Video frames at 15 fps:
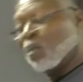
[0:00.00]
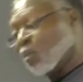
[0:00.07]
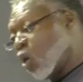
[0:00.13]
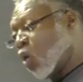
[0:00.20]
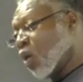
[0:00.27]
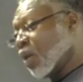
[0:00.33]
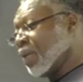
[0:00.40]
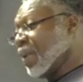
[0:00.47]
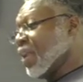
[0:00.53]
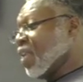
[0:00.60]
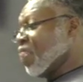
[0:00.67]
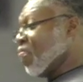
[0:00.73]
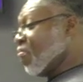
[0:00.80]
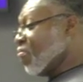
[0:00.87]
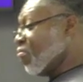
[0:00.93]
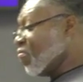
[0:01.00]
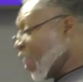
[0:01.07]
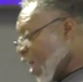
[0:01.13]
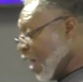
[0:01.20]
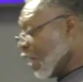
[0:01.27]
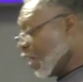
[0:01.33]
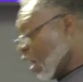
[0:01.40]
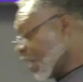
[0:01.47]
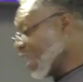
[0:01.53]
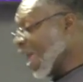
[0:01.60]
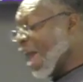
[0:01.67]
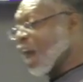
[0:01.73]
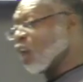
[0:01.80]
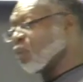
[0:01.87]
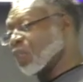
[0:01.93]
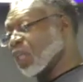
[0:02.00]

yes. more then or now